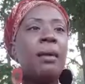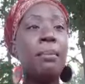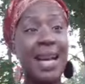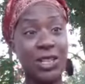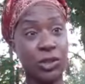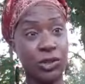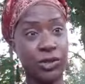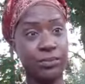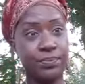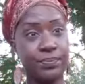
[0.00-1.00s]

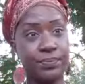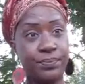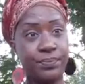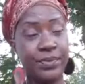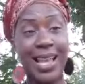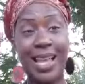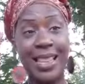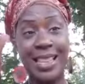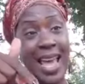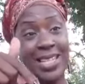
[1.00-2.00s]
binders.
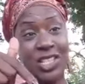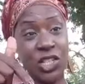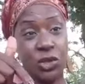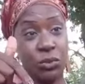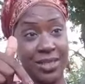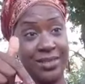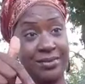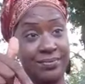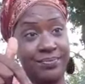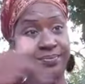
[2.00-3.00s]
That's just one.
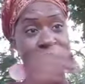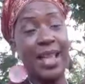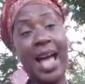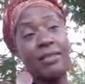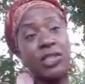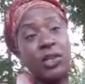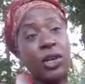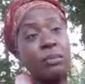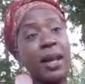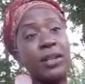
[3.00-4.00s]
I've
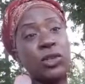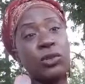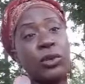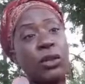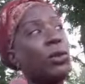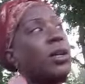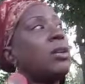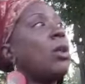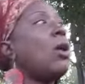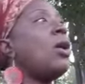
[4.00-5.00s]
started binders on
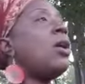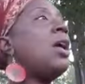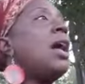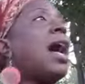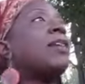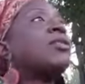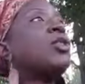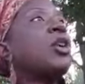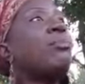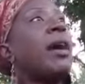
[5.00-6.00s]
on law. I've
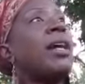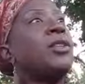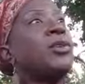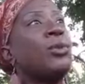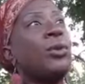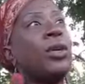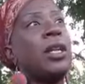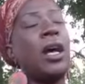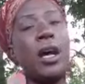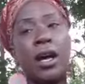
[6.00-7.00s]
started binders on
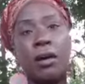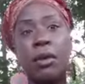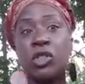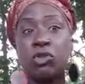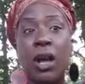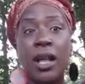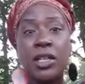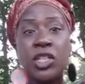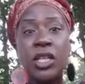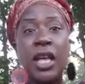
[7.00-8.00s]
um,
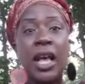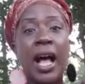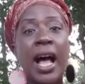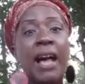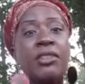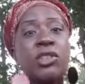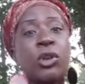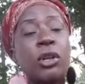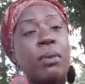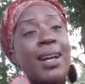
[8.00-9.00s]
astrology. I've
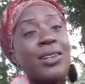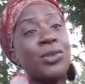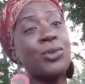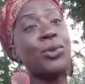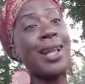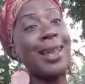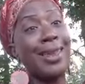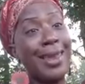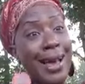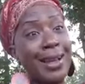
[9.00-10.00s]
started binders on a
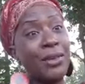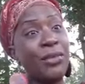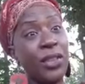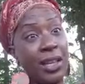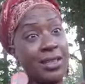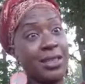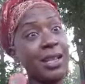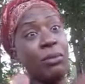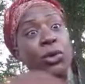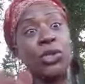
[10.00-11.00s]
lot of things,
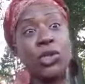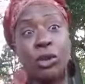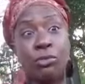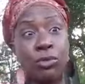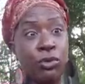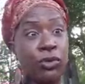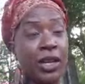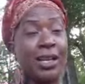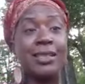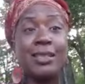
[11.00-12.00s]
and I'm going to start
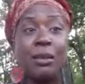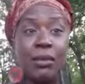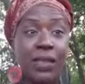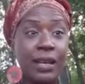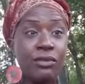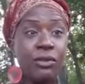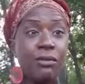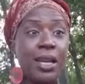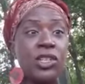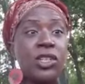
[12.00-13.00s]
moving some of that
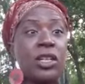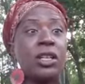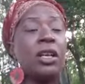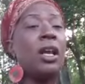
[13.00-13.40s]
information